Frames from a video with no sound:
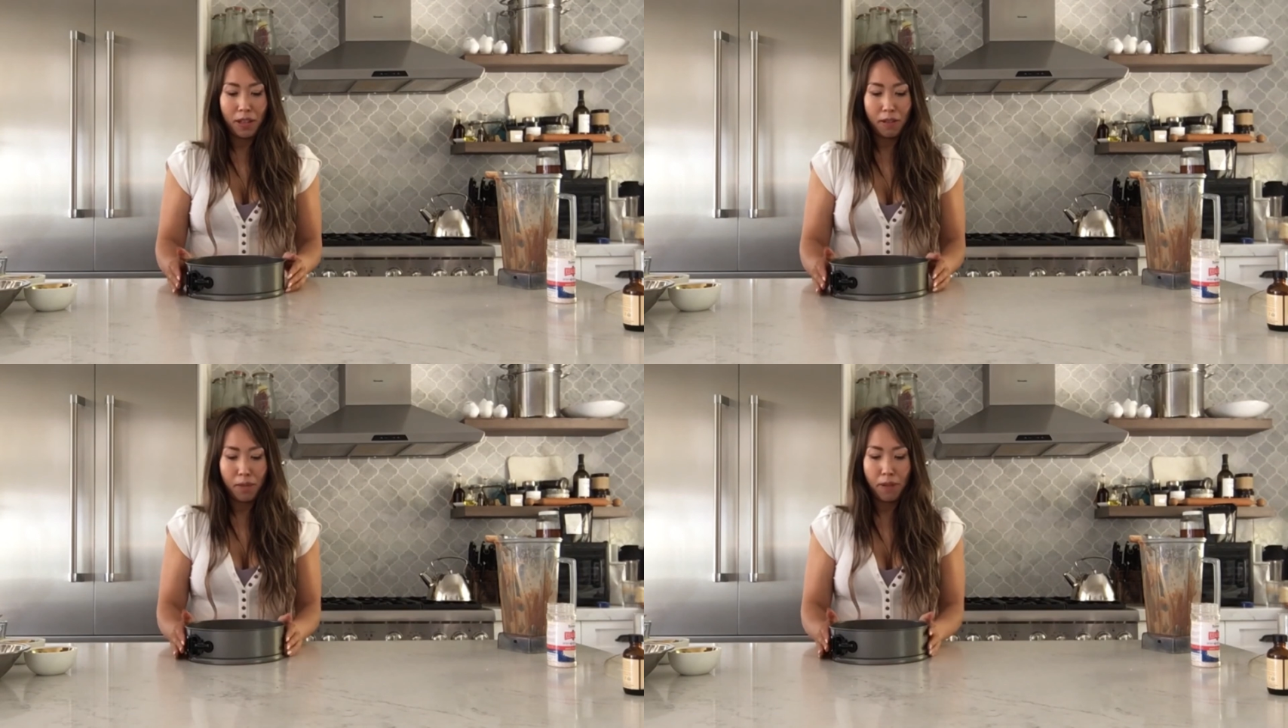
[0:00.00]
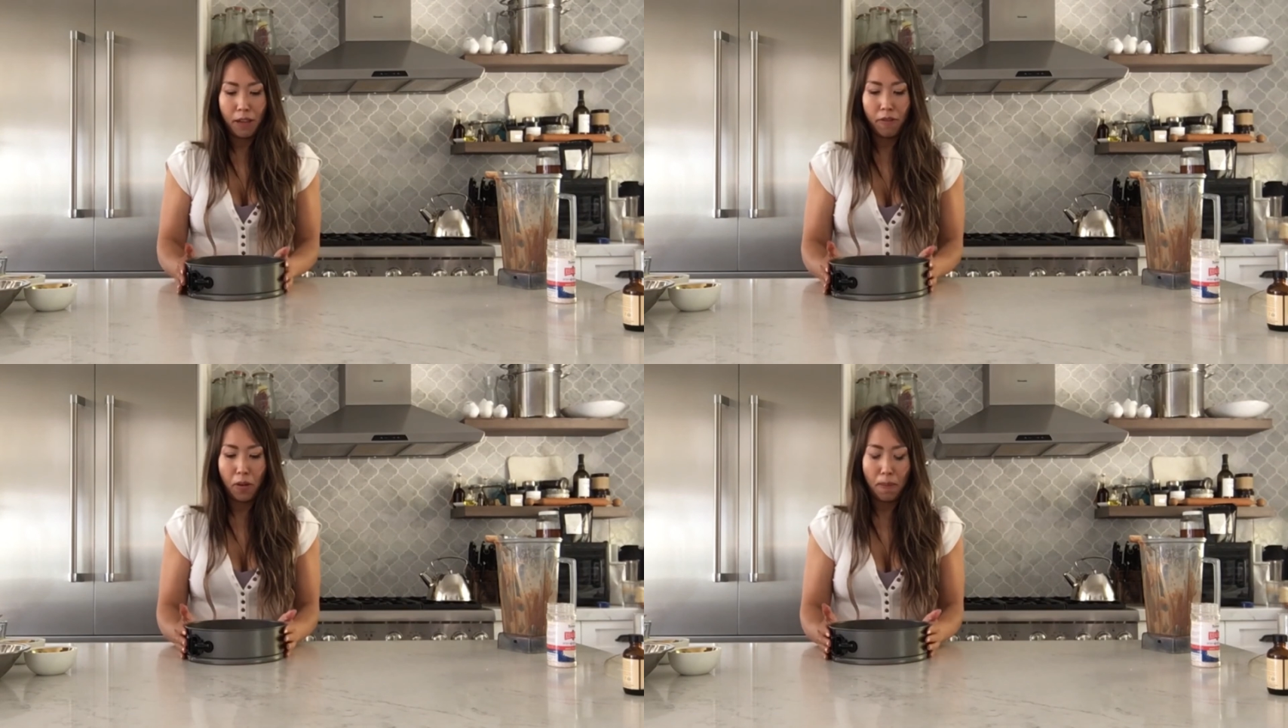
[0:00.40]

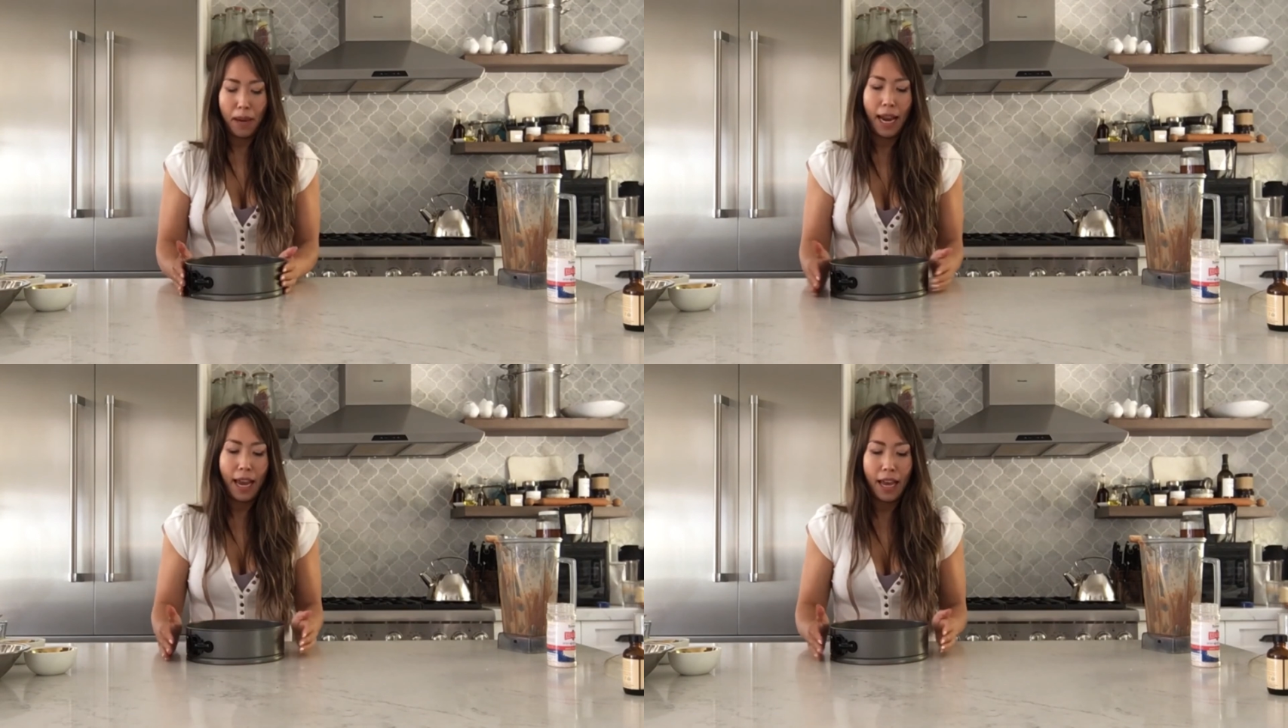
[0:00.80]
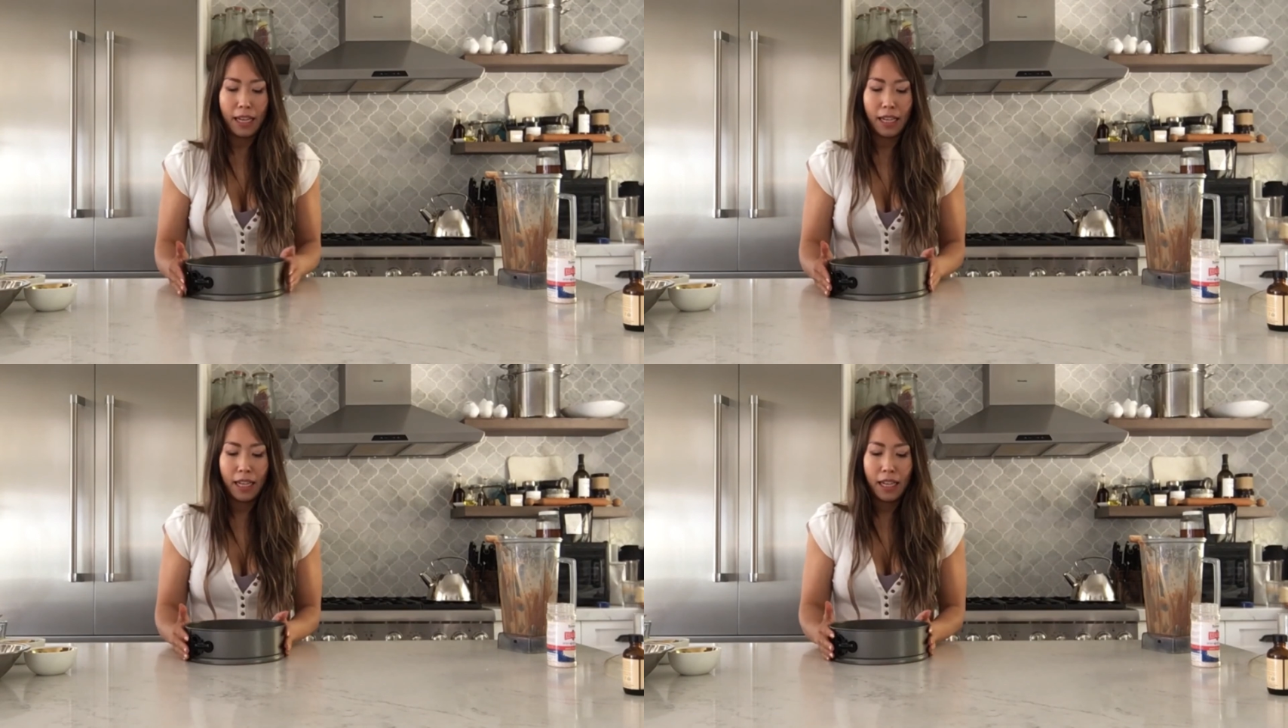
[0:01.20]
springform
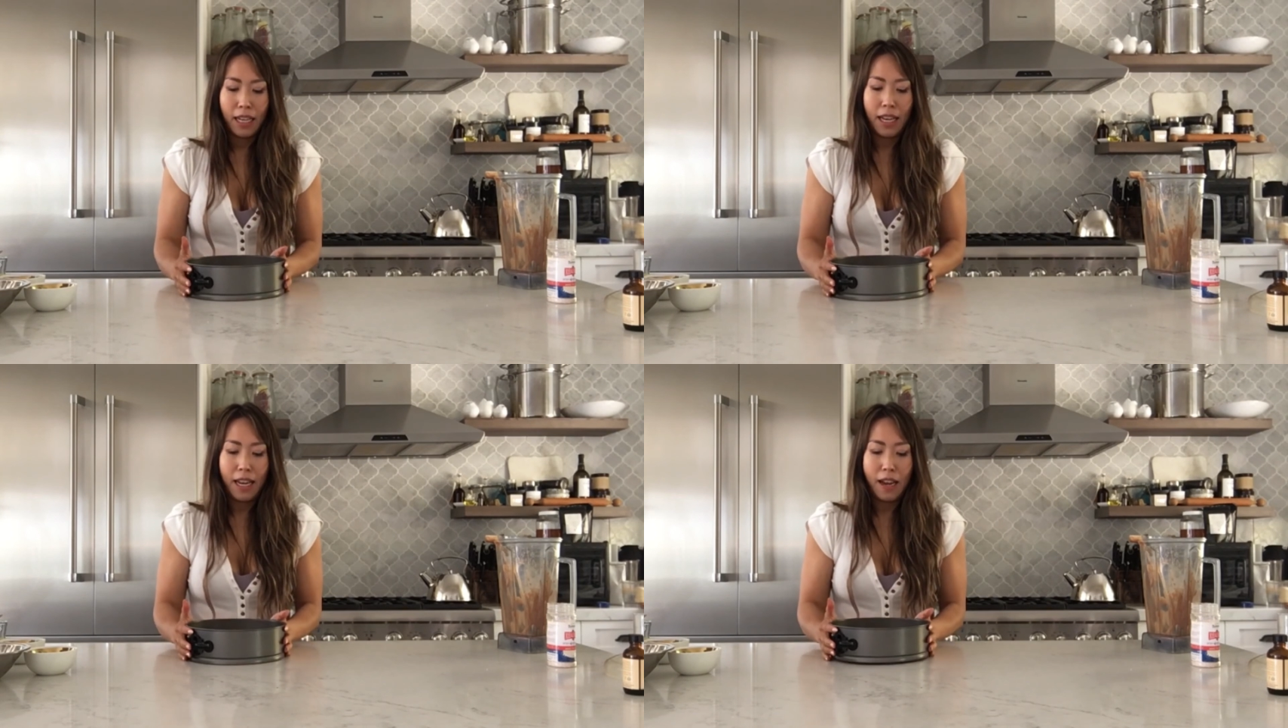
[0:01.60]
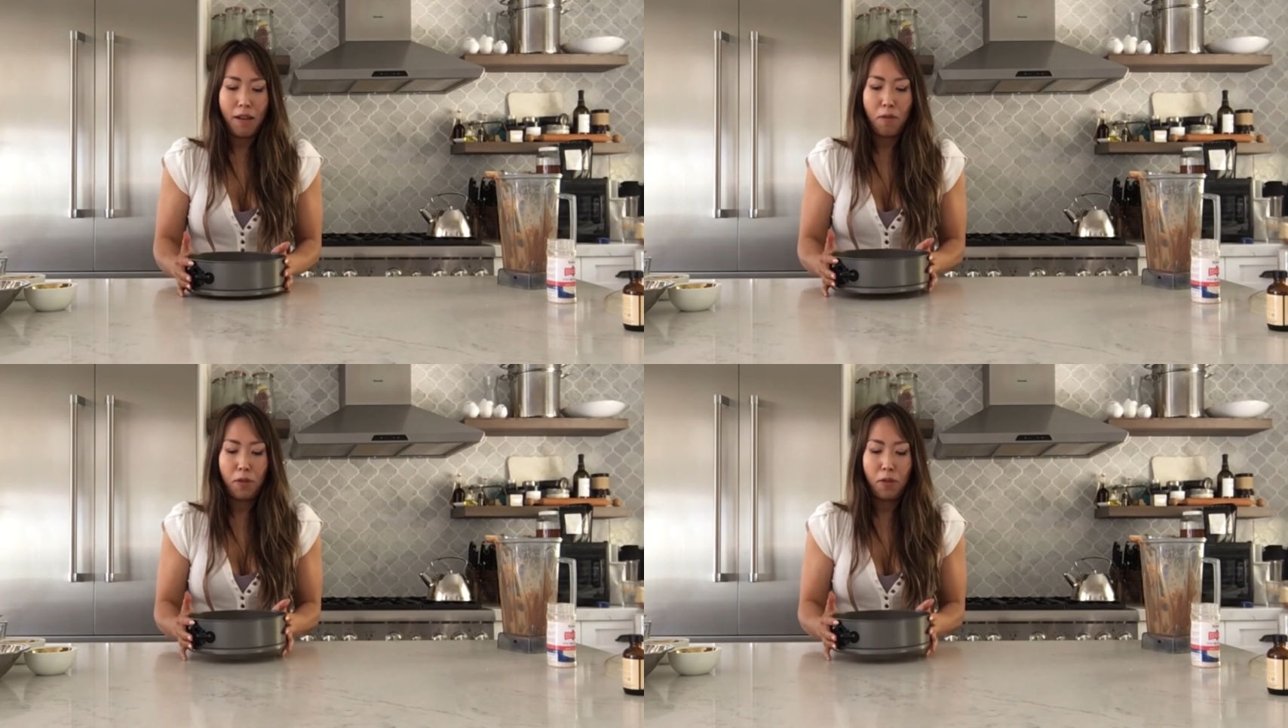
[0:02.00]
pan, and